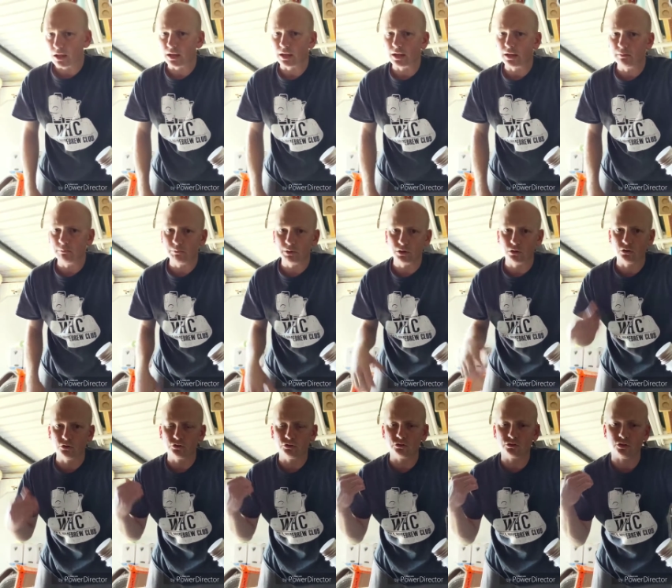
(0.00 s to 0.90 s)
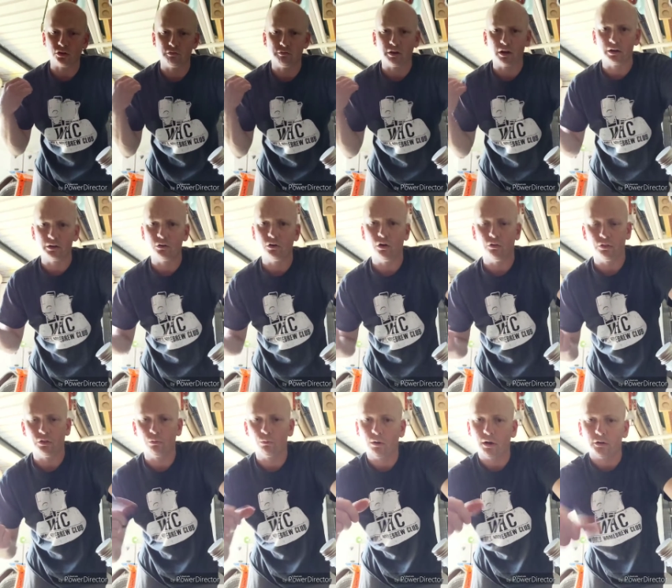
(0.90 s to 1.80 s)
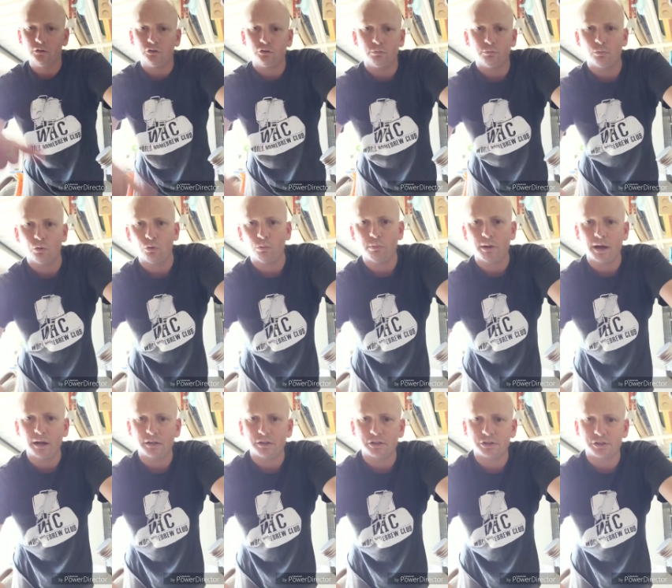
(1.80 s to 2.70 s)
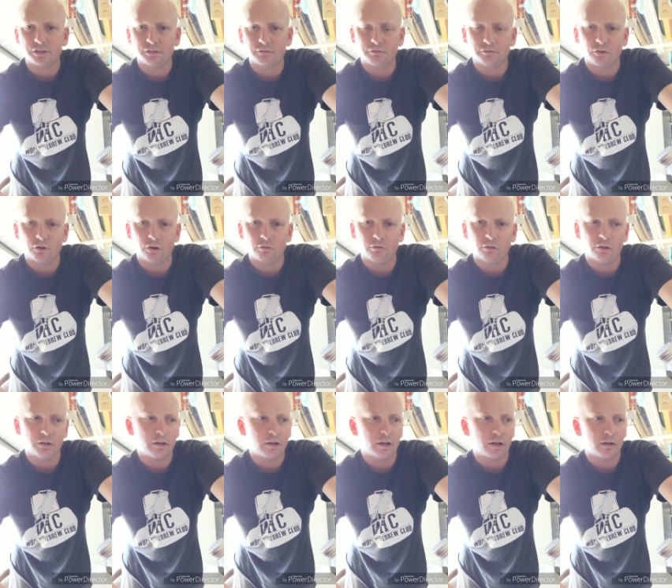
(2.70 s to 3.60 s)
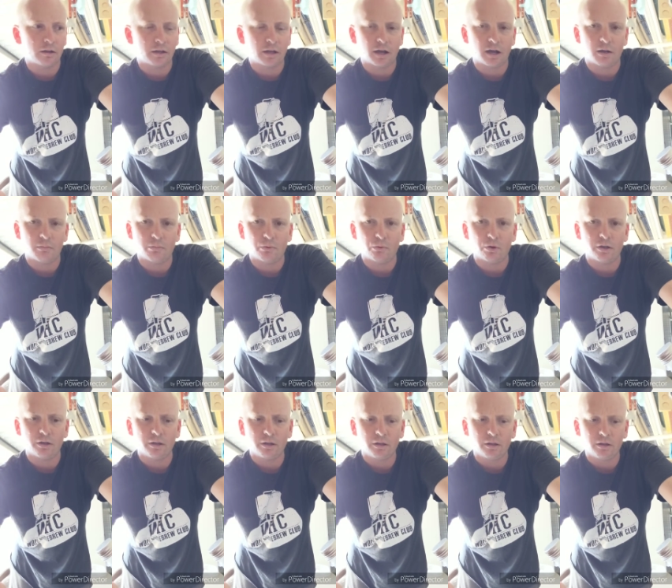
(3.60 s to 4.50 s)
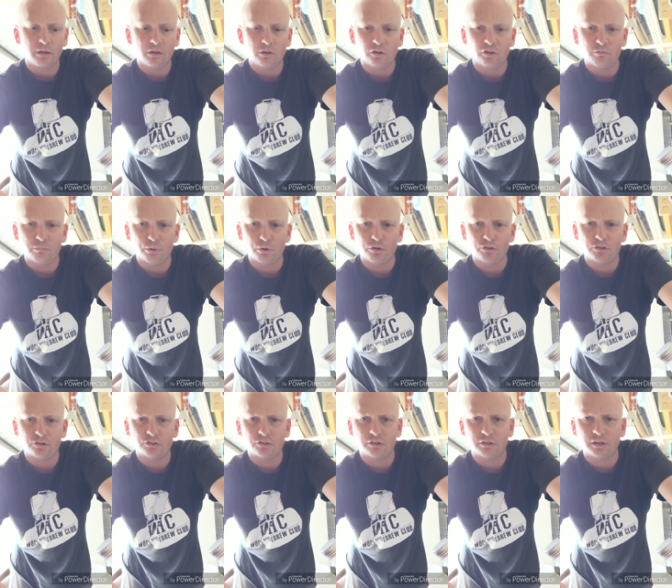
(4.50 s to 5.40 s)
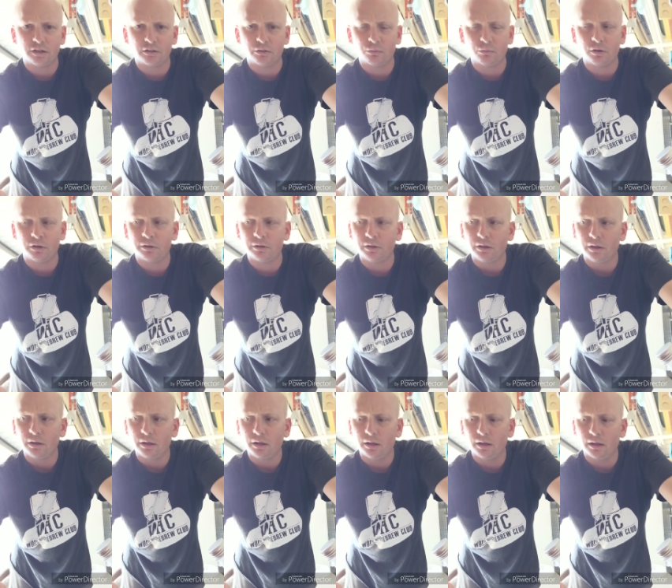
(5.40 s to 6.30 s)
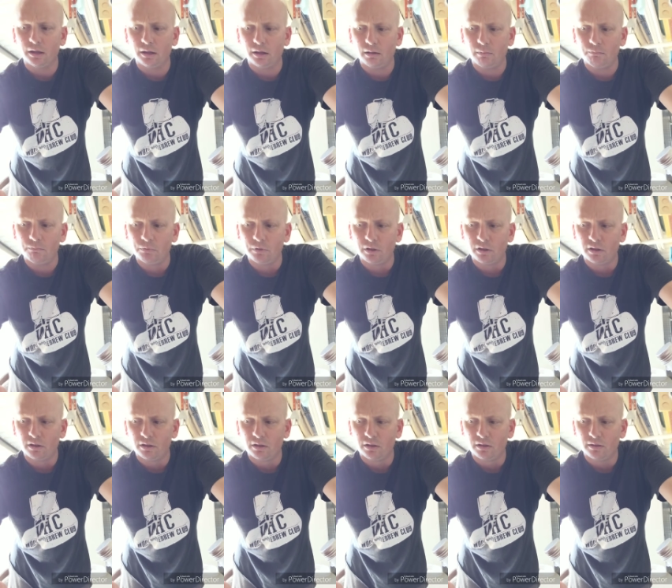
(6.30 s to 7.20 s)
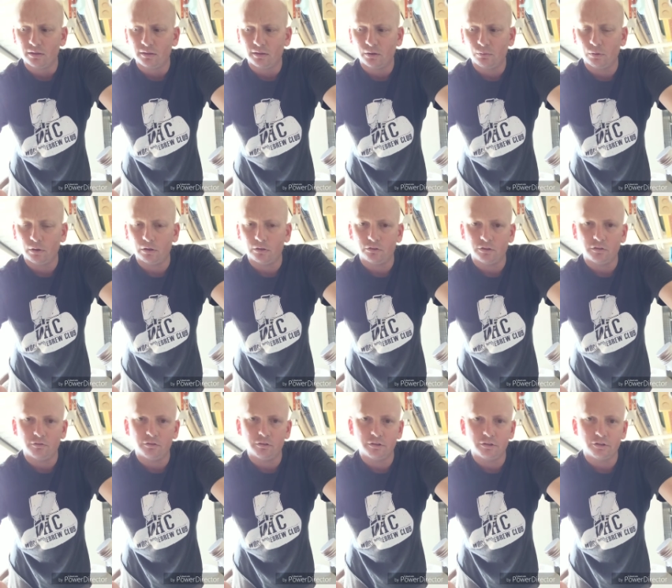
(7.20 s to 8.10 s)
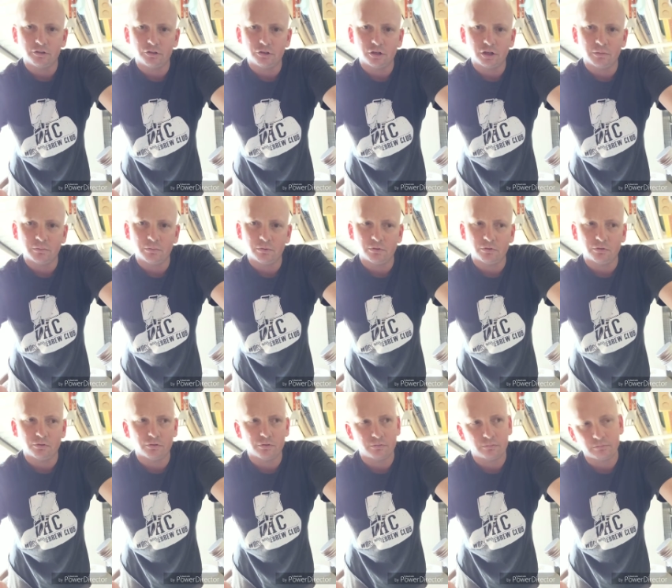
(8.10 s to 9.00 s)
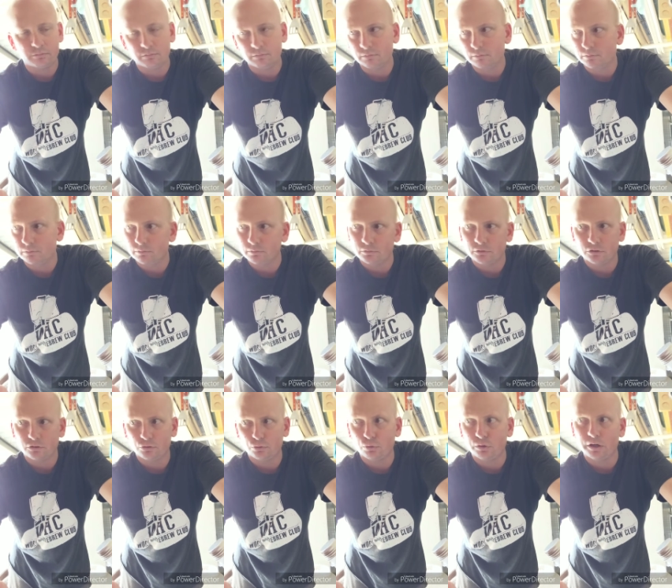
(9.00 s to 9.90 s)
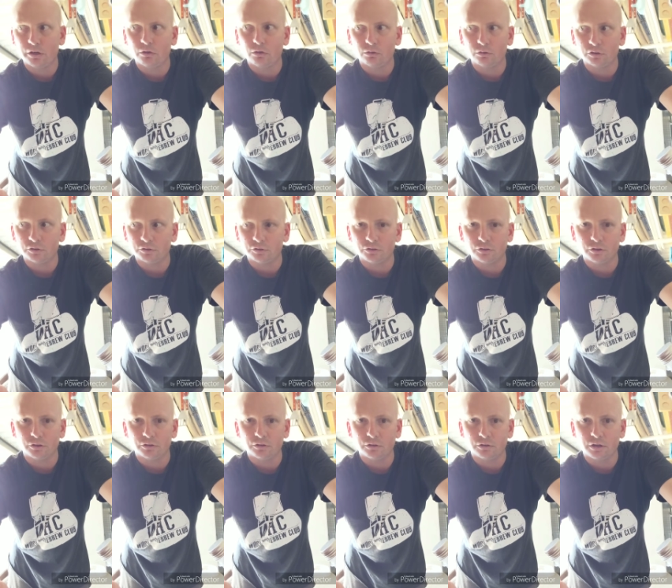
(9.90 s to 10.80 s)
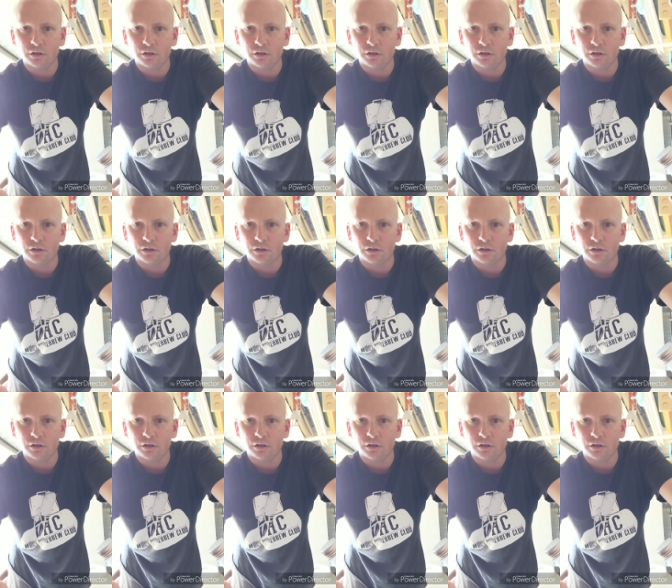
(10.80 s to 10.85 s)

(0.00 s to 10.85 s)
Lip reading: and because I've only got the one small batch 5 litre carboy, I've purchased another one. They're relatively cheap. It's $20 for the